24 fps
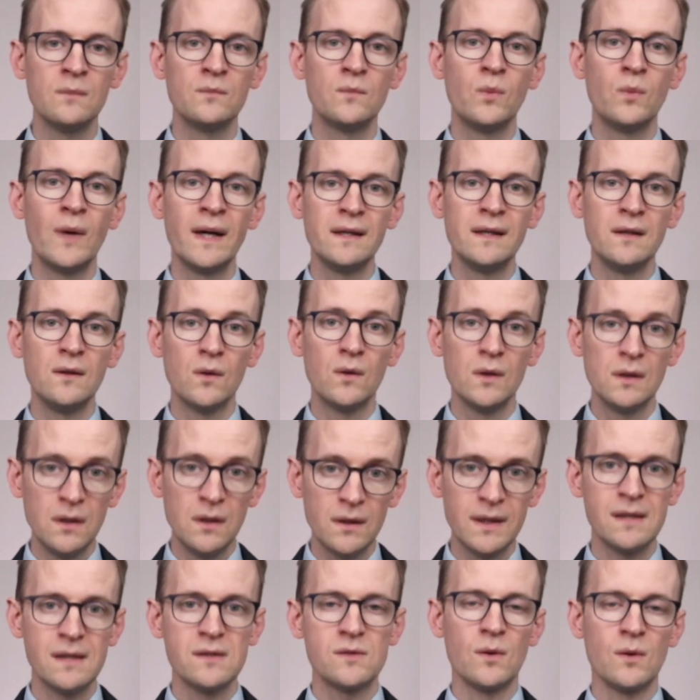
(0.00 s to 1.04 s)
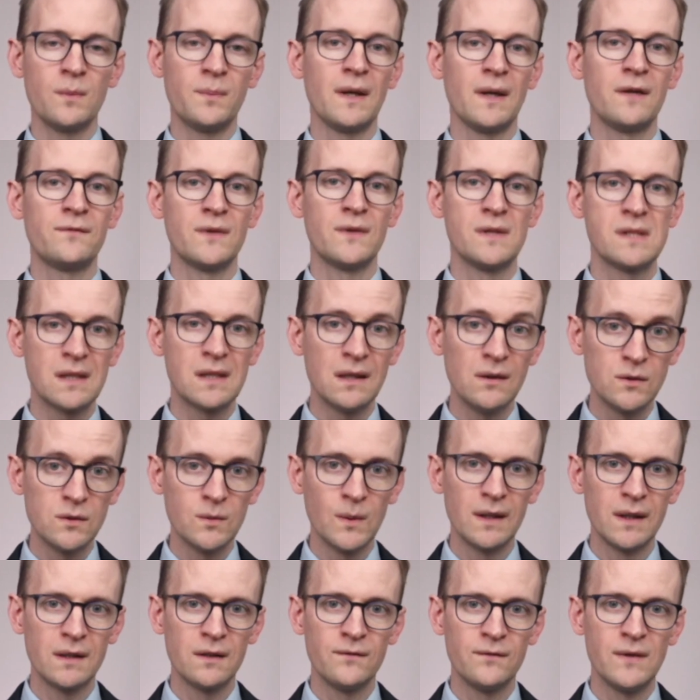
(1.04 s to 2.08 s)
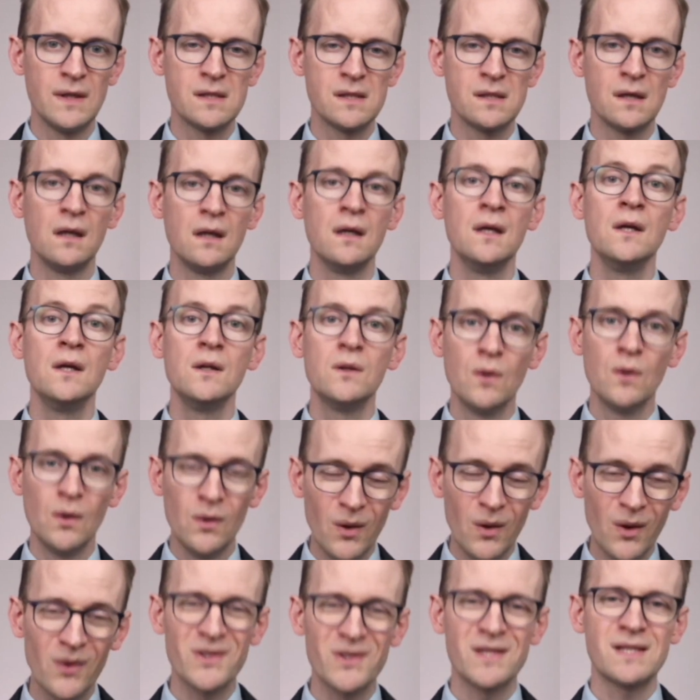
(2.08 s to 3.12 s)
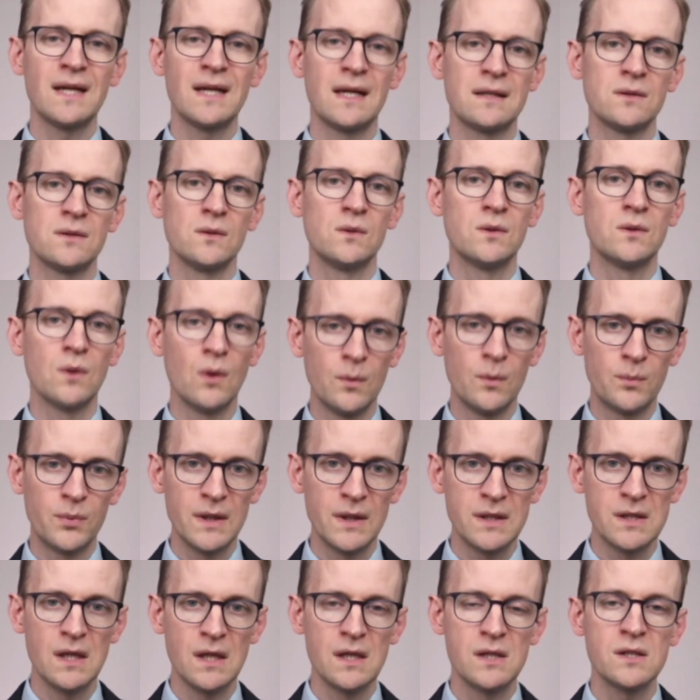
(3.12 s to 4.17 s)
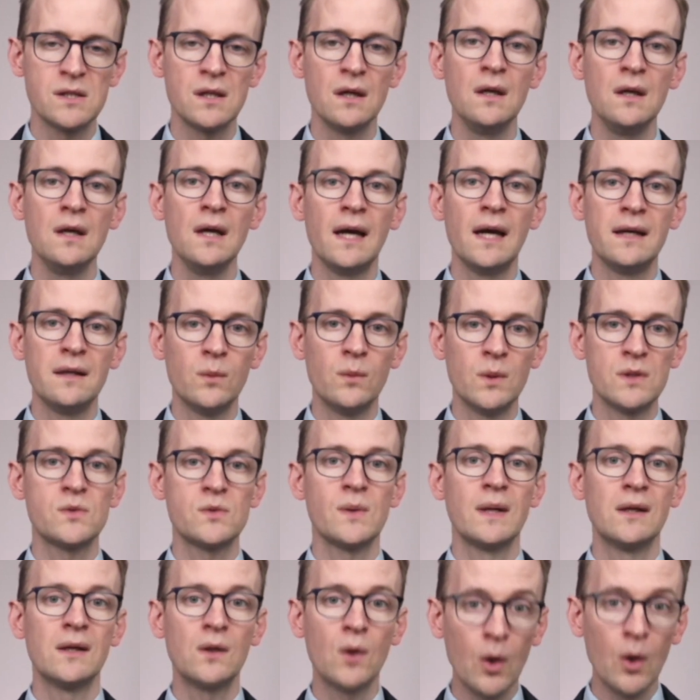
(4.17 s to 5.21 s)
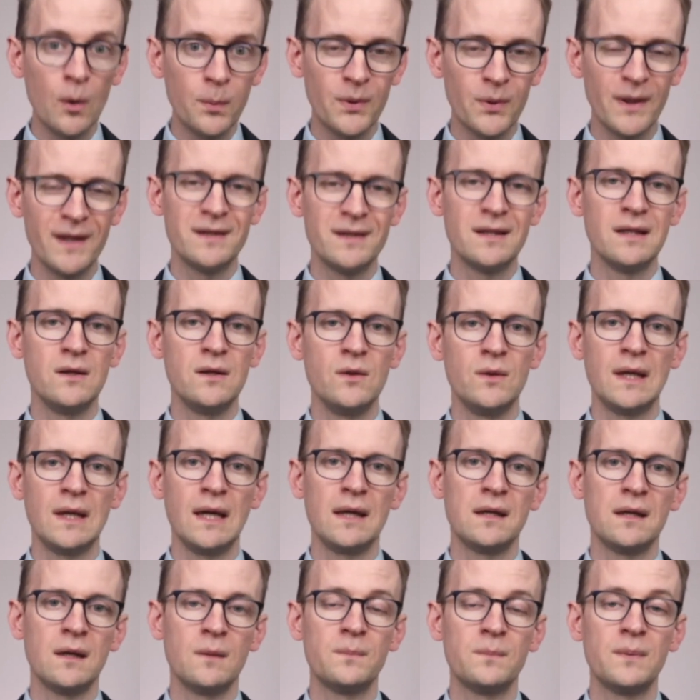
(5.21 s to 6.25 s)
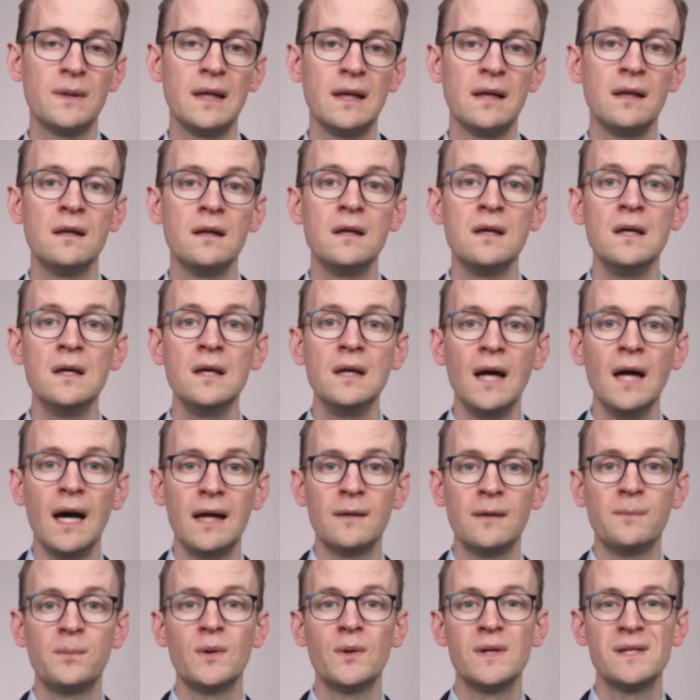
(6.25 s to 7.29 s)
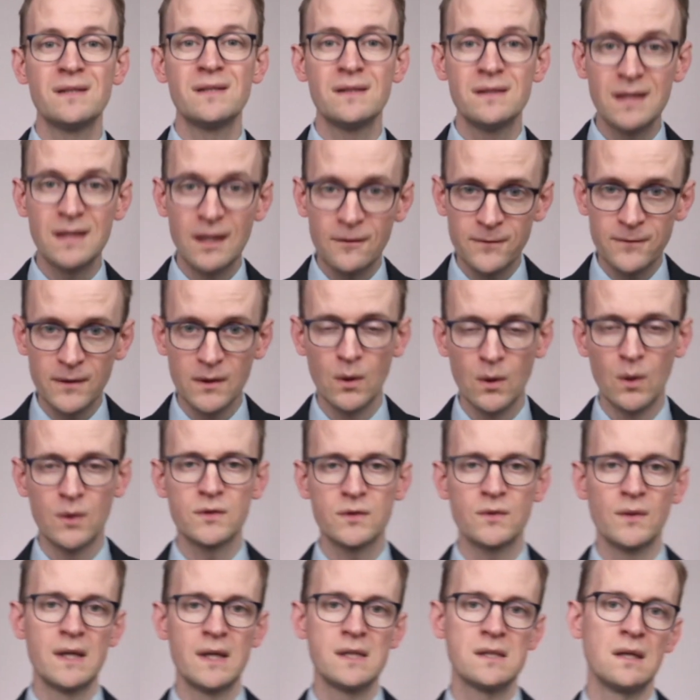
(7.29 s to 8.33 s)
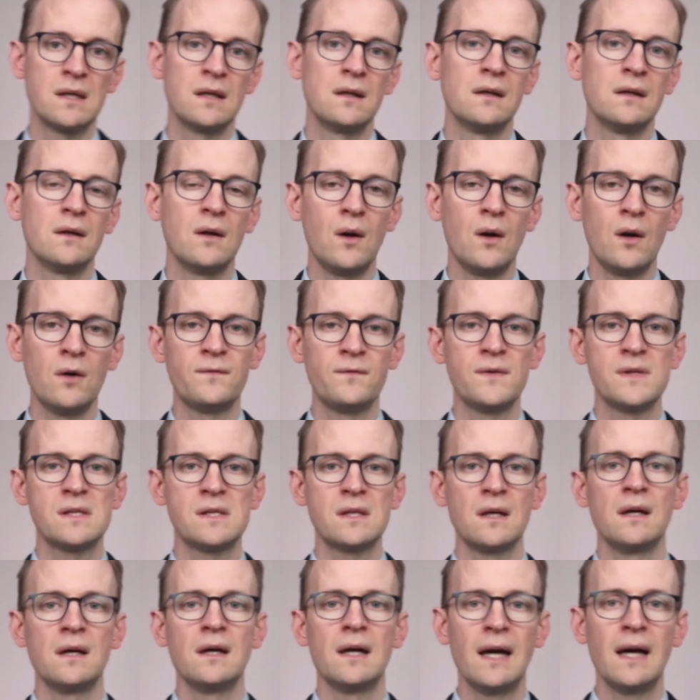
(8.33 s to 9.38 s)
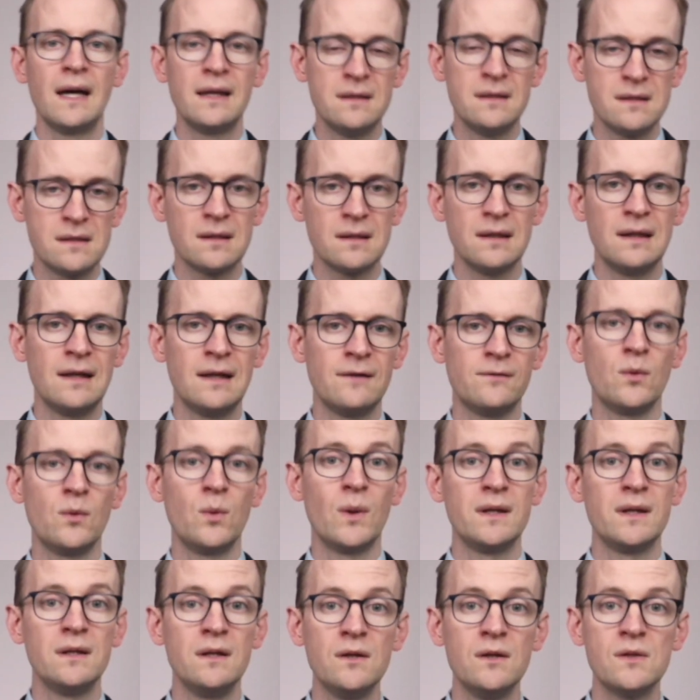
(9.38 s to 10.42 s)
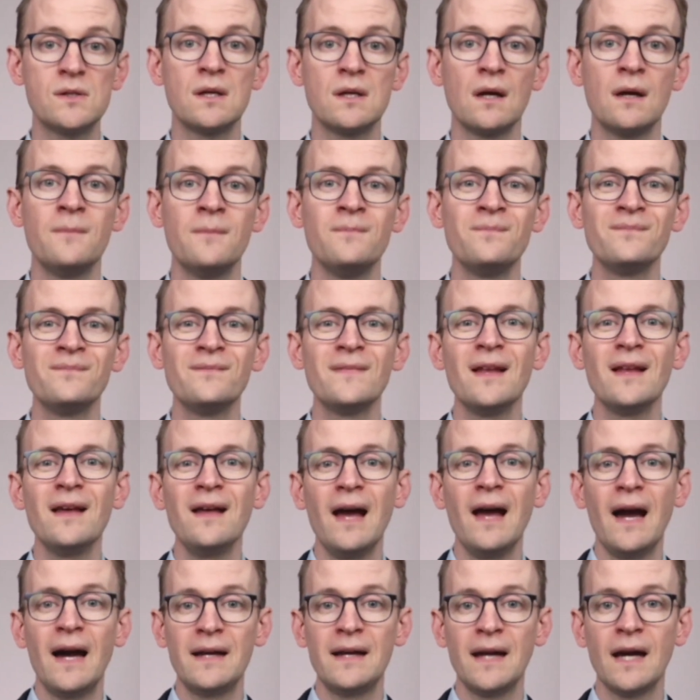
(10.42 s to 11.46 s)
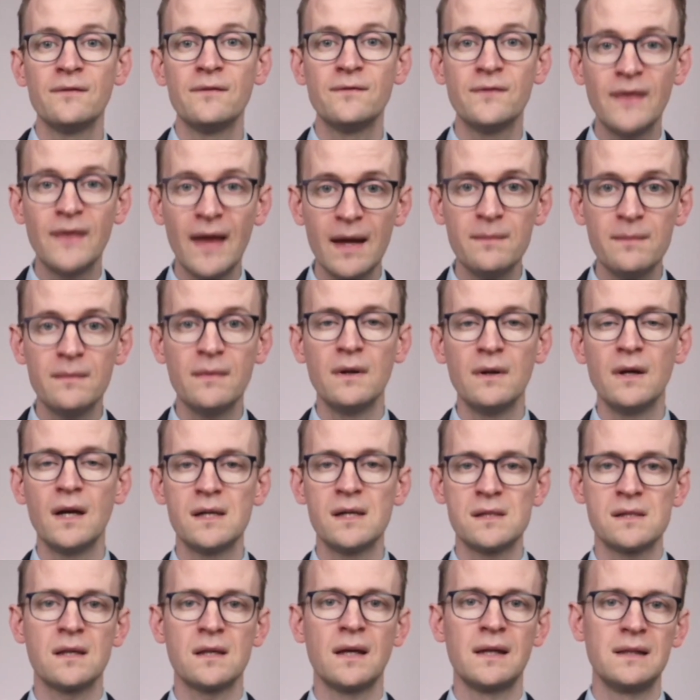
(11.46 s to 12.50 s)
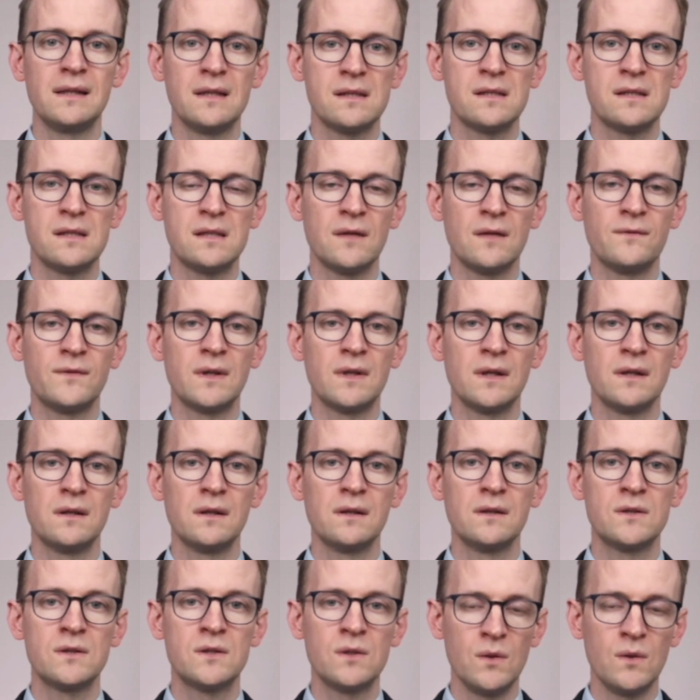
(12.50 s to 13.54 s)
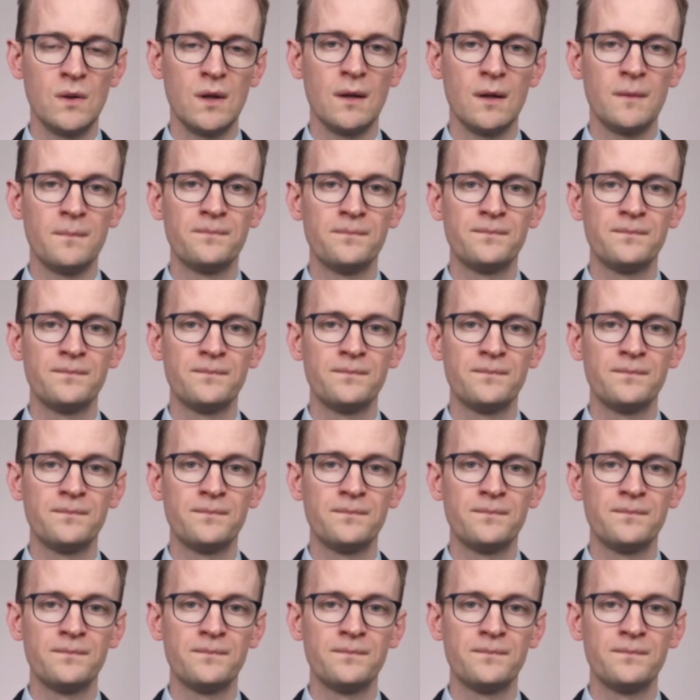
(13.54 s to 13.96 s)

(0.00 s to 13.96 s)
where you're looking to apply for a skilled worker visa, you're not settled or British, and you want to incorporate the UK company and appoint a different authorising officer and level 1 user and have them assign the certificate to you.